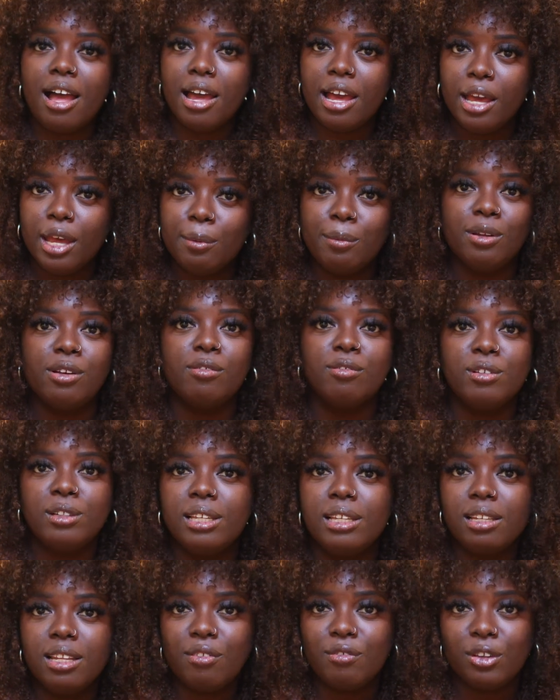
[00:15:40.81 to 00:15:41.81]
I'm
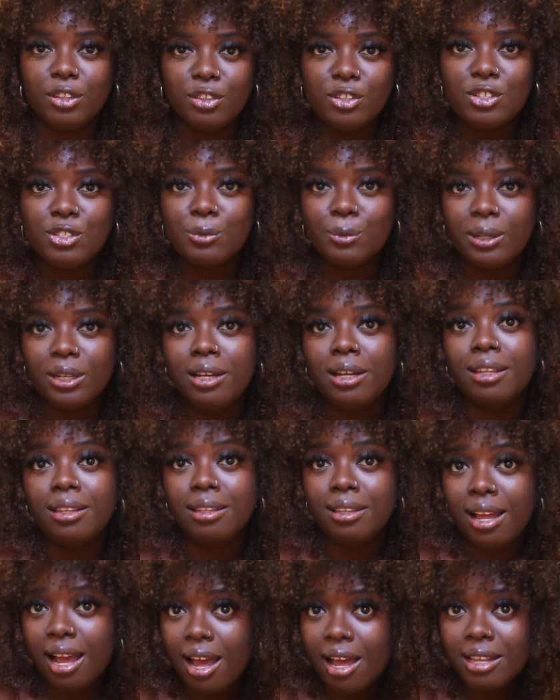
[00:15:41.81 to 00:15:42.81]
really loving this wig a
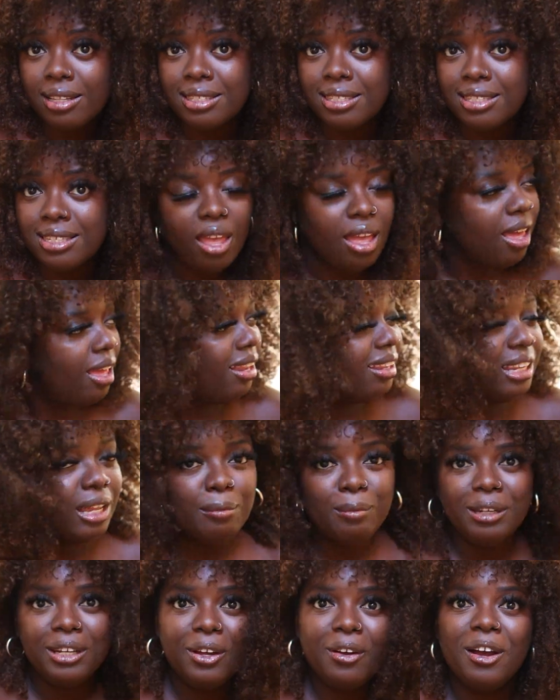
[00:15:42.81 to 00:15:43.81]
lot. Let
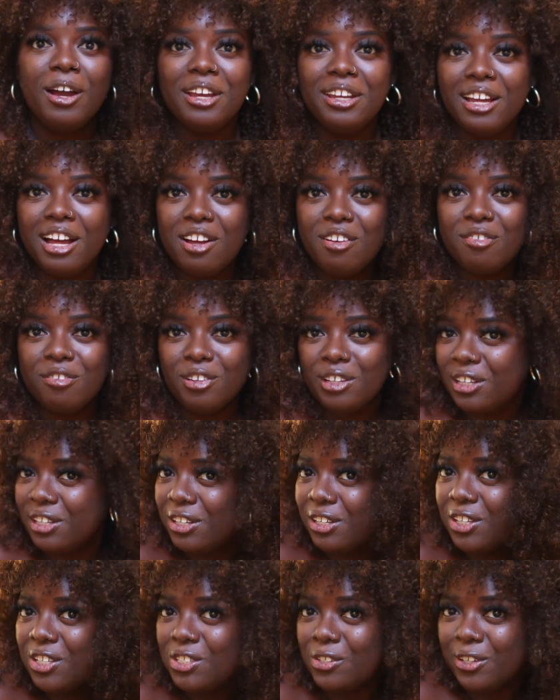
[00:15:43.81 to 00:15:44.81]
me know how y'all
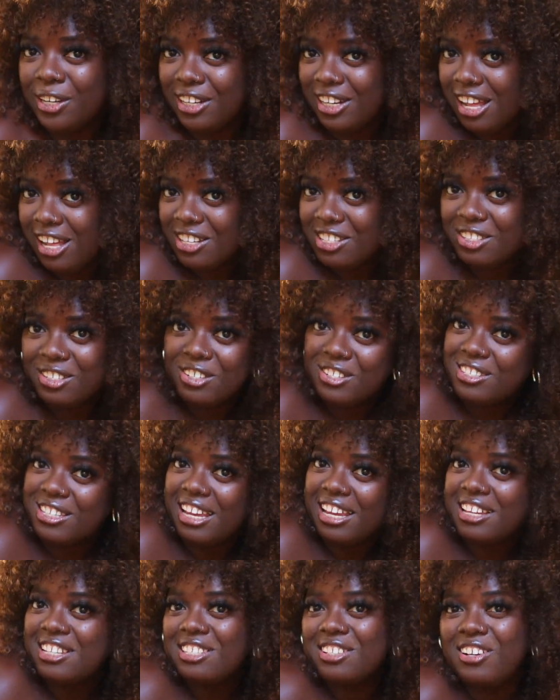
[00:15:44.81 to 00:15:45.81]
feel. twenty dollars
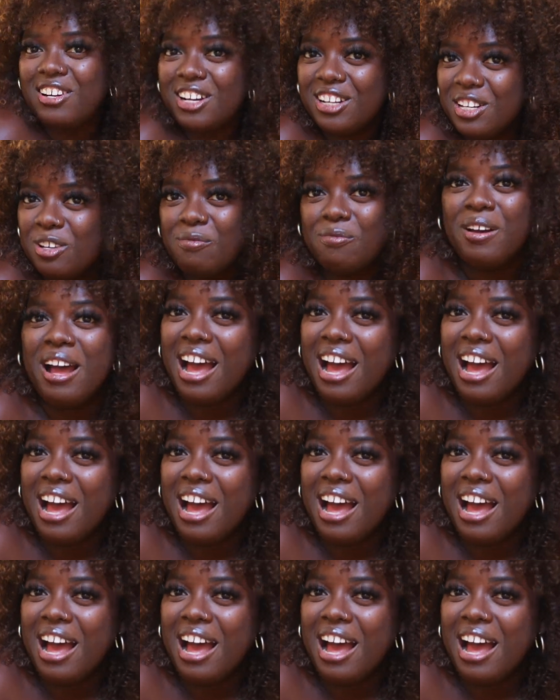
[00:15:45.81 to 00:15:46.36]
Tuesday is on and